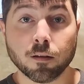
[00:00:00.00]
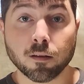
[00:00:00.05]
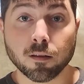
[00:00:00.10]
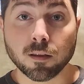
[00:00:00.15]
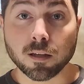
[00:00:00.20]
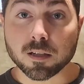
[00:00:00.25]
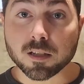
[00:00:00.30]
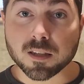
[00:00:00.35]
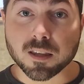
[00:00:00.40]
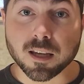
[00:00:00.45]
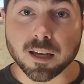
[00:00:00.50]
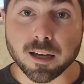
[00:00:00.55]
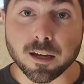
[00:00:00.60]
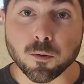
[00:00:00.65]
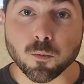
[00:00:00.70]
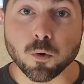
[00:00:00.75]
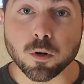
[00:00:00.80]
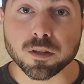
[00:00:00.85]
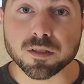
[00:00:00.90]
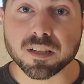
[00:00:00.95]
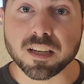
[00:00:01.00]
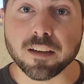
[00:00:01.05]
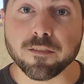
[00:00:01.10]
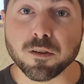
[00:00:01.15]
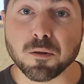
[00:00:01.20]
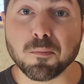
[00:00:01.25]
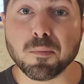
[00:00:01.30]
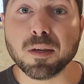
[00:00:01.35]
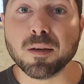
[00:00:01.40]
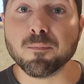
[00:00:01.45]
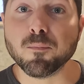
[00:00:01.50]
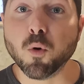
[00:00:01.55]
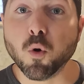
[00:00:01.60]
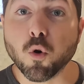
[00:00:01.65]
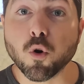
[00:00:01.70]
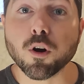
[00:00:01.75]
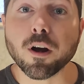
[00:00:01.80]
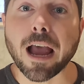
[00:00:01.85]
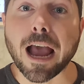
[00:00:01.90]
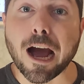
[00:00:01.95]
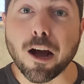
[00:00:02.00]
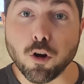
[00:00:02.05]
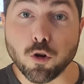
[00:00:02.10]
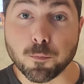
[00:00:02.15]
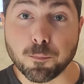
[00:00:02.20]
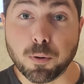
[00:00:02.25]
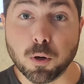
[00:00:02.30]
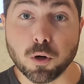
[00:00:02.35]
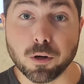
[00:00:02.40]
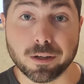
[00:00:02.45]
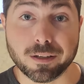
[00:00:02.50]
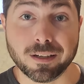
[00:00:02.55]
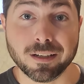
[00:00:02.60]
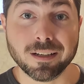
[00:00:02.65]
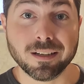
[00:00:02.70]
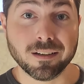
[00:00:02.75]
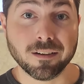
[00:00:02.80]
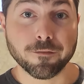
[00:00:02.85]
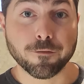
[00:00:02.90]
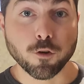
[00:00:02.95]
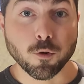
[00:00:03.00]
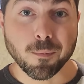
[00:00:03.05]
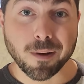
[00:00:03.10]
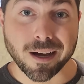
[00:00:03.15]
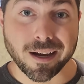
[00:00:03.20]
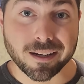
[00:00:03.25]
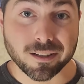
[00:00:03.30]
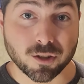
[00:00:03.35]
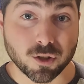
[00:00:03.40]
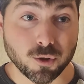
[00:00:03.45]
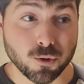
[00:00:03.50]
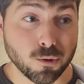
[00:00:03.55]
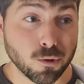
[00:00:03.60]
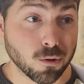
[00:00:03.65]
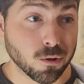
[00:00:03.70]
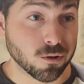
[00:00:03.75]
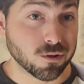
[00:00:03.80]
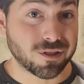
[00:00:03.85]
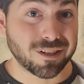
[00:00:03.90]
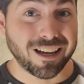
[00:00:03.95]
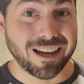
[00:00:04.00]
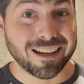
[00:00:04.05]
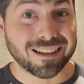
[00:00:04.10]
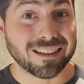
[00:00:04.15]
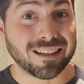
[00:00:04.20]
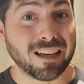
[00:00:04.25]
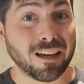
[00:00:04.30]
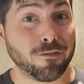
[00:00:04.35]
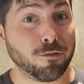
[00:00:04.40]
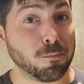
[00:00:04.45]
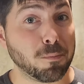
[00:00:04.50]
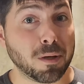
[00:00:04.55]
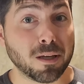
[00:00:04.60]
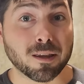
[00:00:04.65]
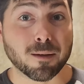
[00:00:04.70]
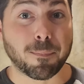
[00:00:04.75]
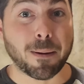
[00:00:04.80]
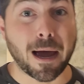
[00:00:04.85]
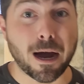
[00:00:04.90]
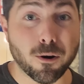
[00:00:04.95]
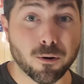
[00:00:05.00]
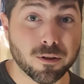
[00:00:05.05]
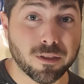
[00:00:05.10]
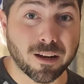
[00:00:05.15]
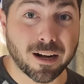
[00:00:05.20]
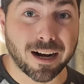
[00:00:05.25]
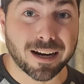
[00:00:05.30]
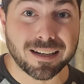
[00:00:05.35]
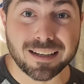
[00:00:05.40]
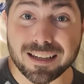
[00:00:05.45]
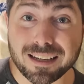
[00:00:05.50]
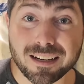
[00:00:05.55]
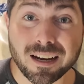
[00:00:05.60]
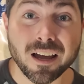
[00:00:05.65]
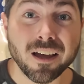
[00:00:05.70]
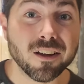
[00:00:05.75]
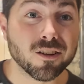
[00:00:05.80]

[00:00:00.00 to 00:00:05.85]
This thing was giving me more output for my tools and giving me the power that I need.